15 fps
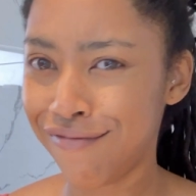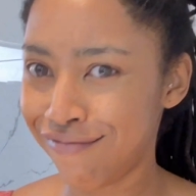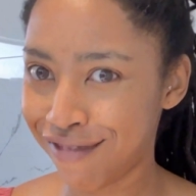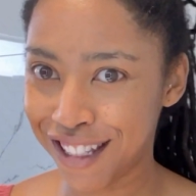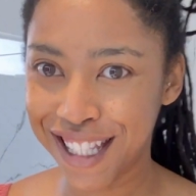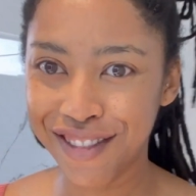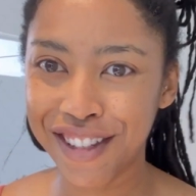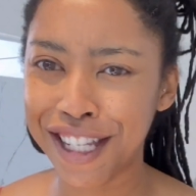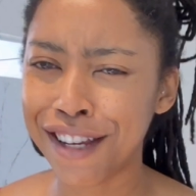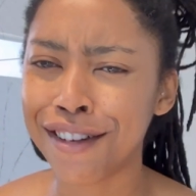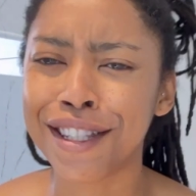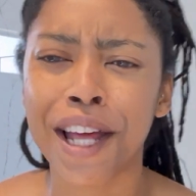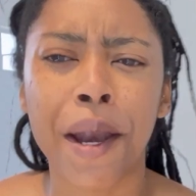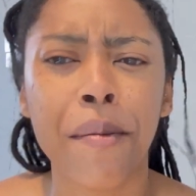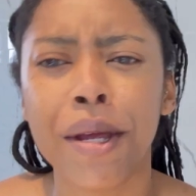This video
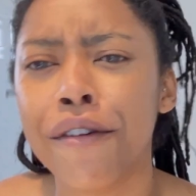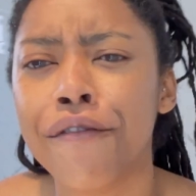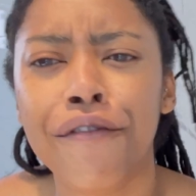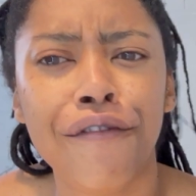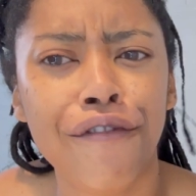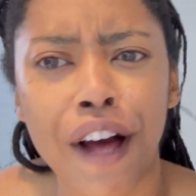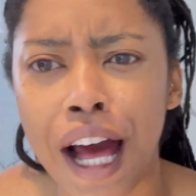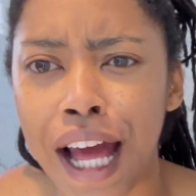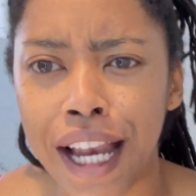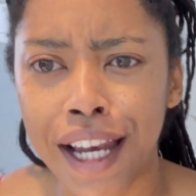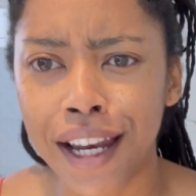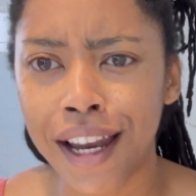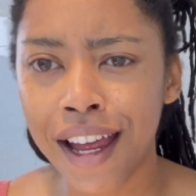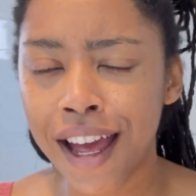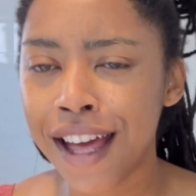is gonna be fun.
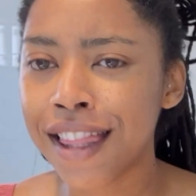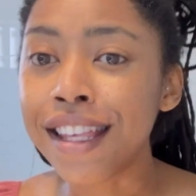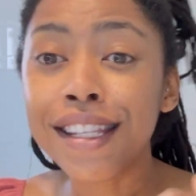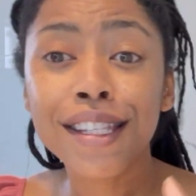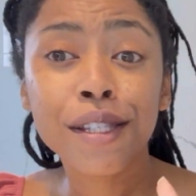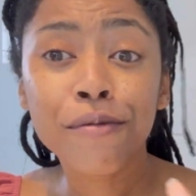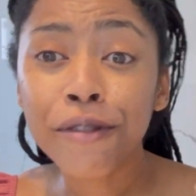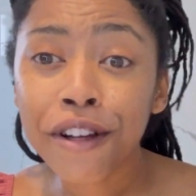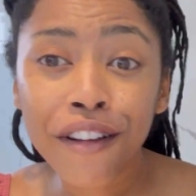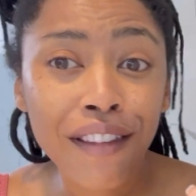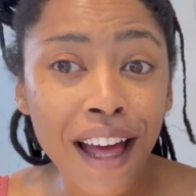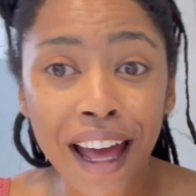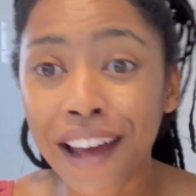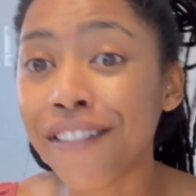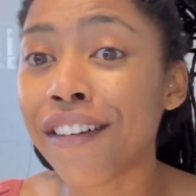This is real
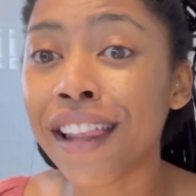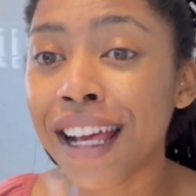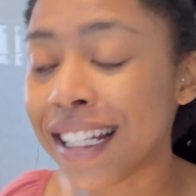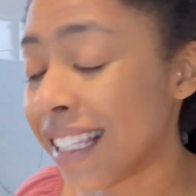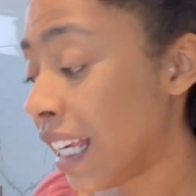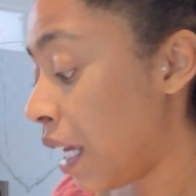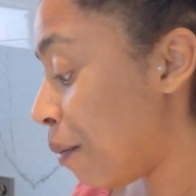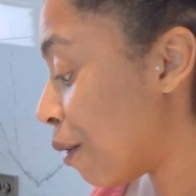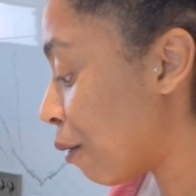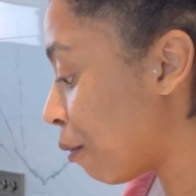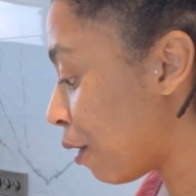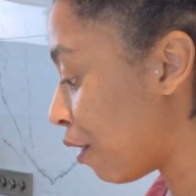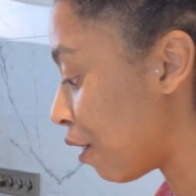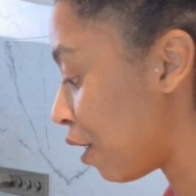life. I like to keep it real.